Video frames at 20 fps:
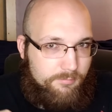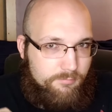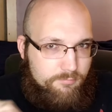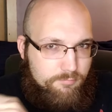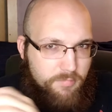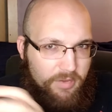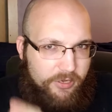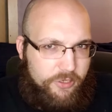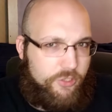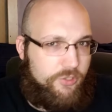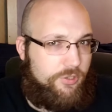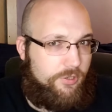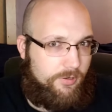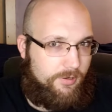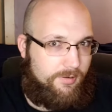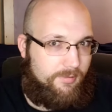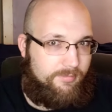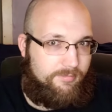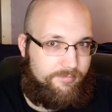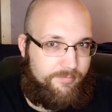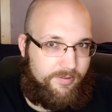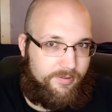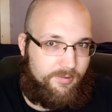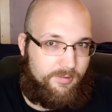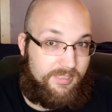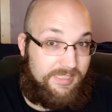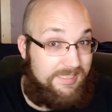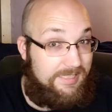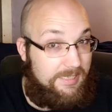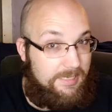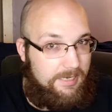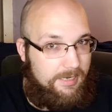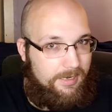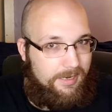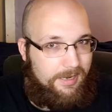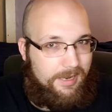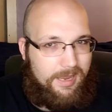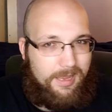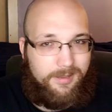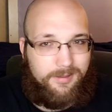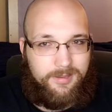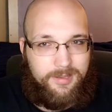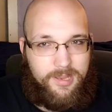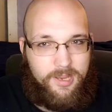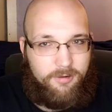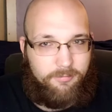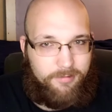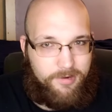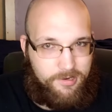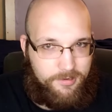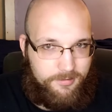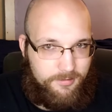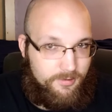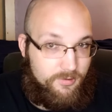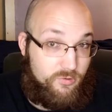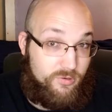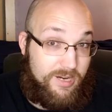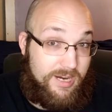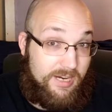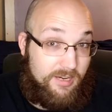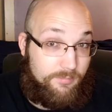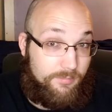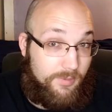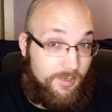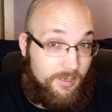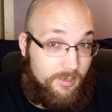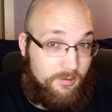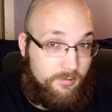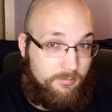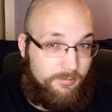mixture of Z and the original Dragon Ball,